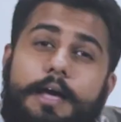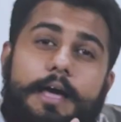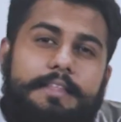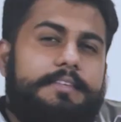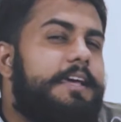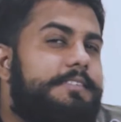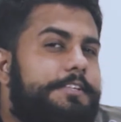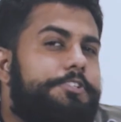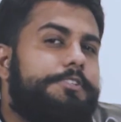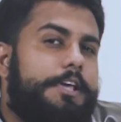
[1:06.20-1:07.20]
At the
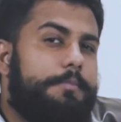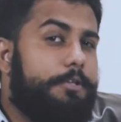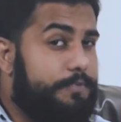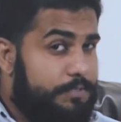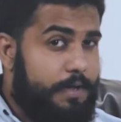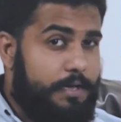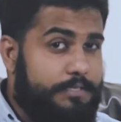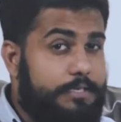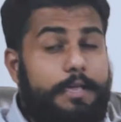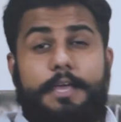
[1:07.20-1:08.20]
dissection table of his
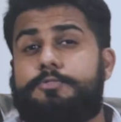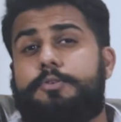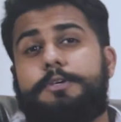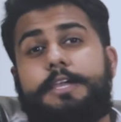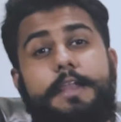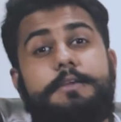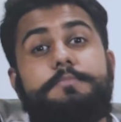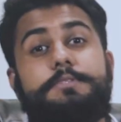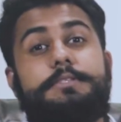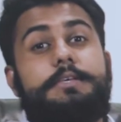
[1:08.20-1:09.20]
master, Ezra
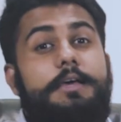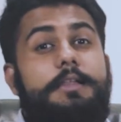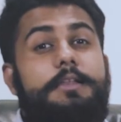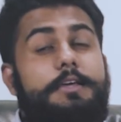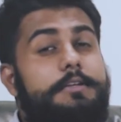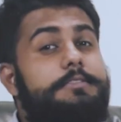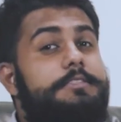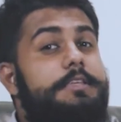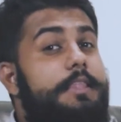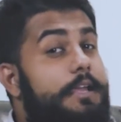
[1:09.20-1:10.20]
McAdams
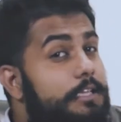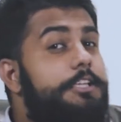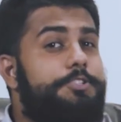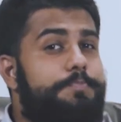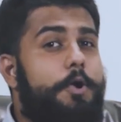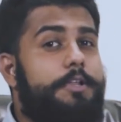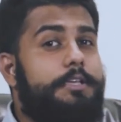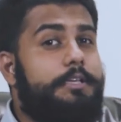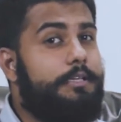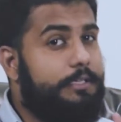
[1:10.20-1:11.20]
learns that each
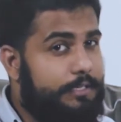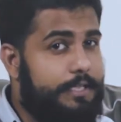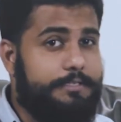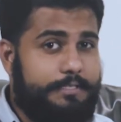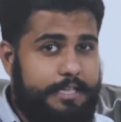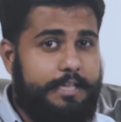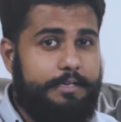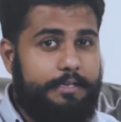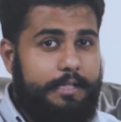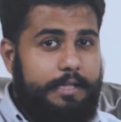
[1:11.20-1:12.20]
body tells a
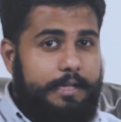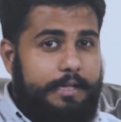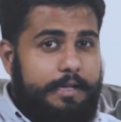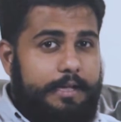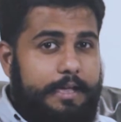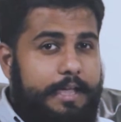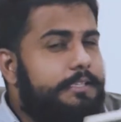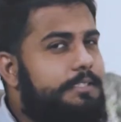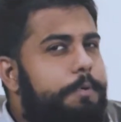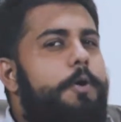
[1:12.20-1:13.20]
tale. And
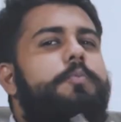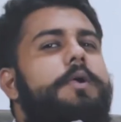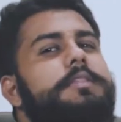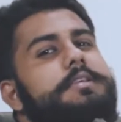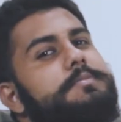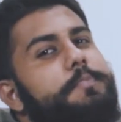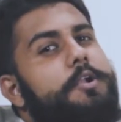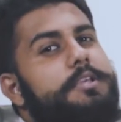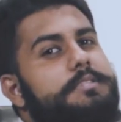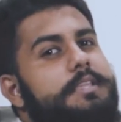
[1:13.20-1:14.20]
it's about one of these
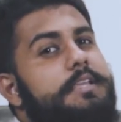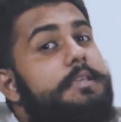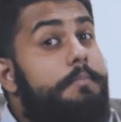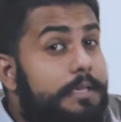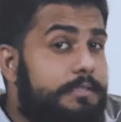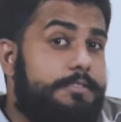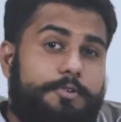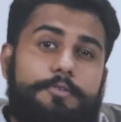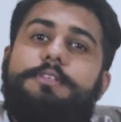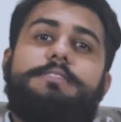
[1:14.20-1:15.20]
bodies that he
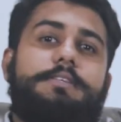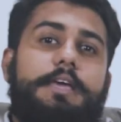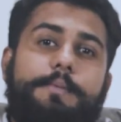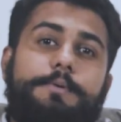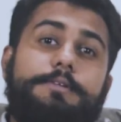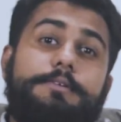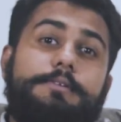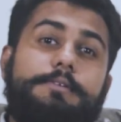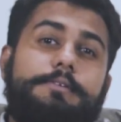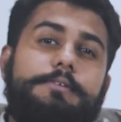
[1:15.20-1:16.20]
meets on this table
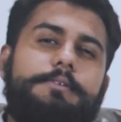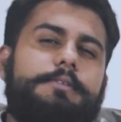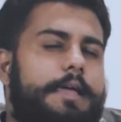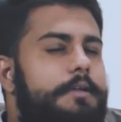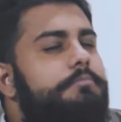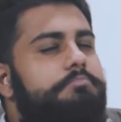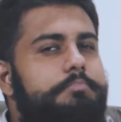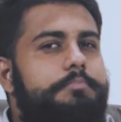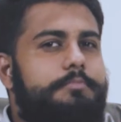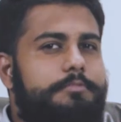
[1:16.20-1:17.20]
that
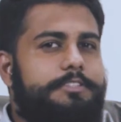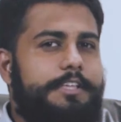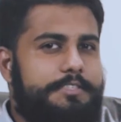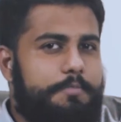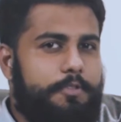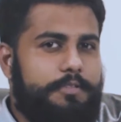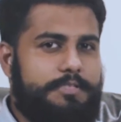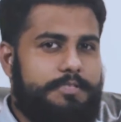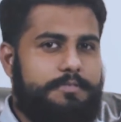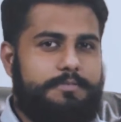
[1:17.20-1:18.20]
sends him on
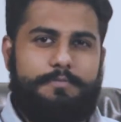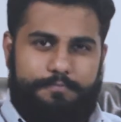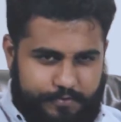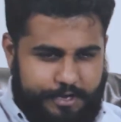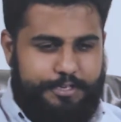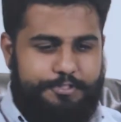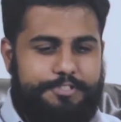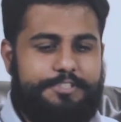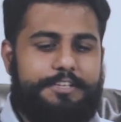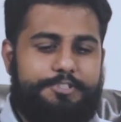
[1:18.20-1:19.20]
this very
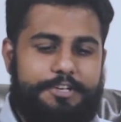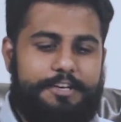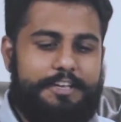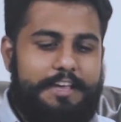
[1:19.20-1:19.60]
interesting journey.